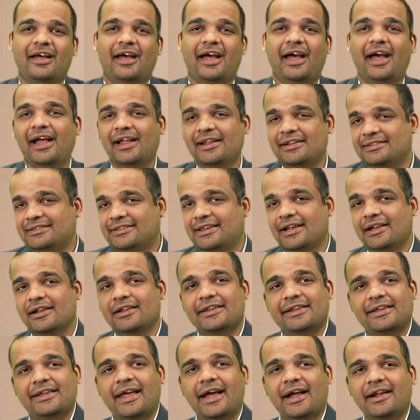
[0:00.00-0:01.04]
and they'll
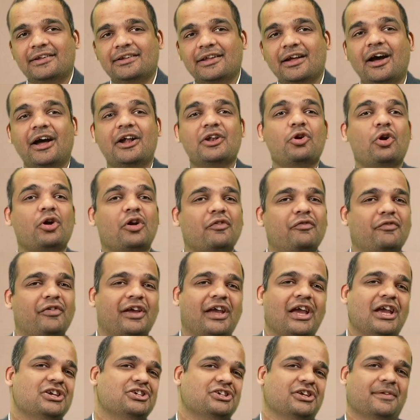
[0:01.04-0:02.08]
get a
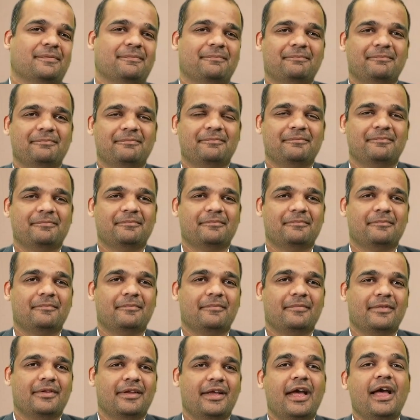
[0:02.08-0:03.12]
notification.
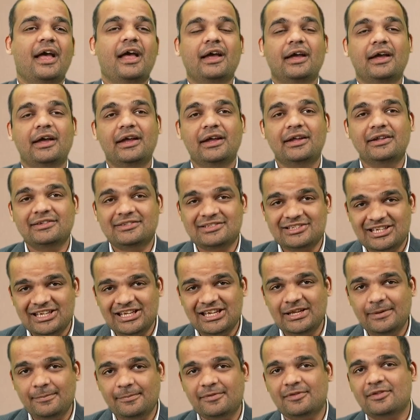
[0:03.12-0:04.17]
In
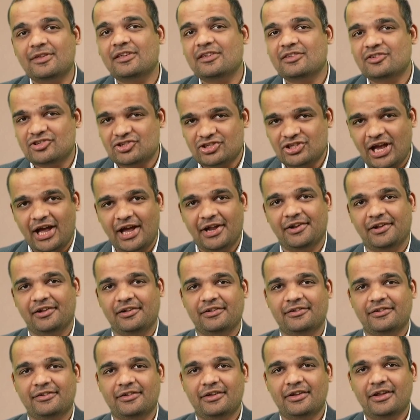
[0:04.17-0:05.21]
Teams
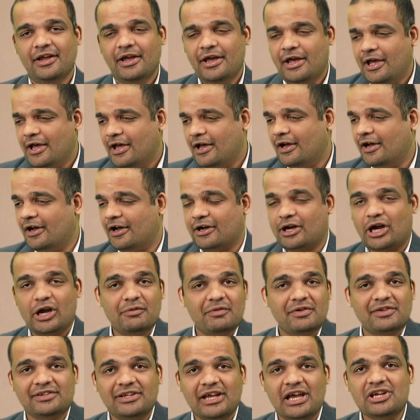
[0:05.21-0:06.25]
channels,
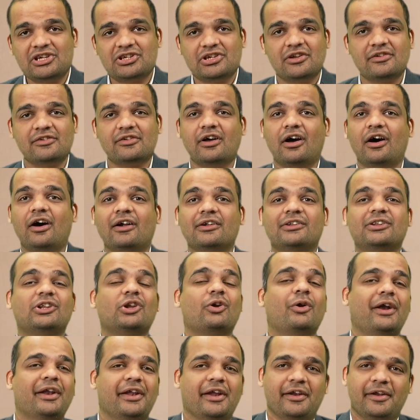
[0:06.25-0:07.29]
conversations are
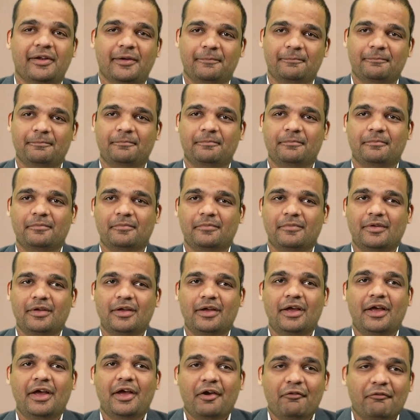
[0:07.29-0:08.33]
threaded,
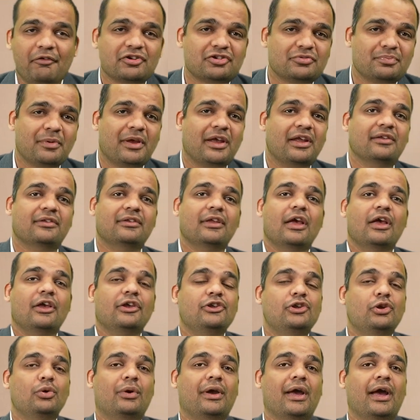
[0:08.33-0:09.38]
which means
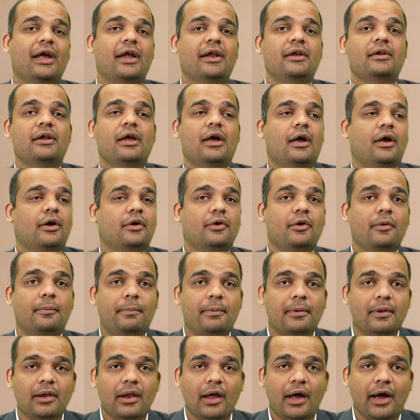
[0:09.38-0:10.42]
you can
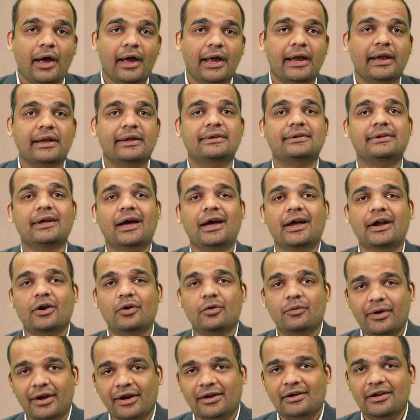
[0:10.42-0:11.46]
reply
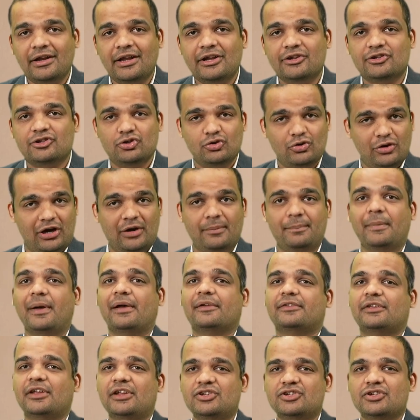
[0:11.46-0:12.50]
directly to a
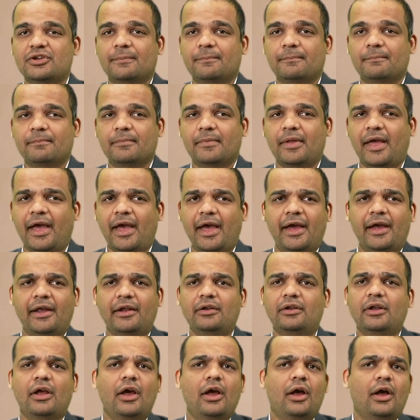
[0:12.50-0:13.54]
message,
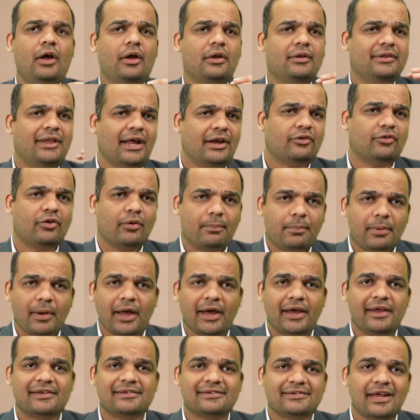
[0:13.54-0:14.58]
and that
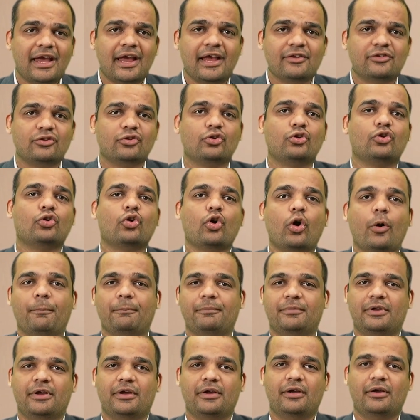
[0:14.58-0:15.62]
reply stays
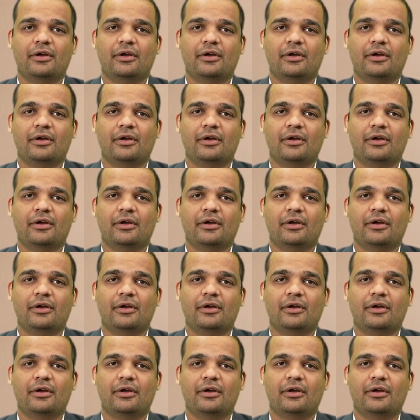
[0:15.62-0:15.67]
grouped